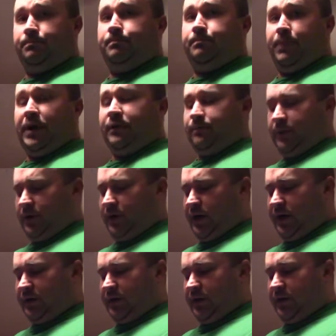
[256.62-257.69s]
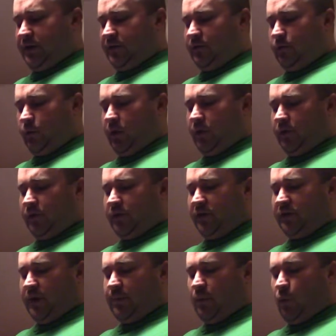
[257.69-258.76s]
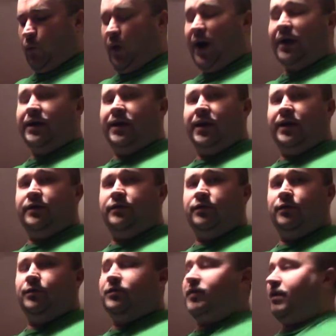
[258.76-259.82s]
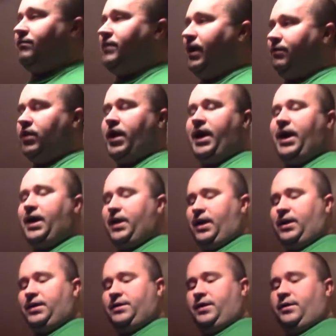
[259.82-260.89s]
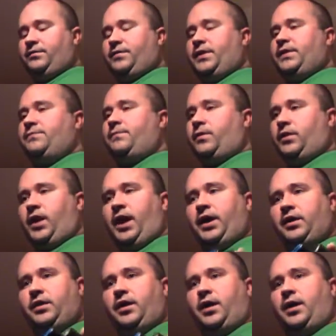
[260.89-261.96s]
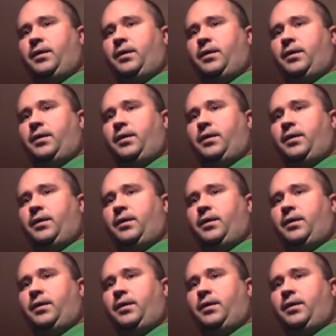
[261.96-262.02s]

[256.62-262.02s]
Possibly a good idea. And this is one of those things I've been wanting to get into because I've never had anything for like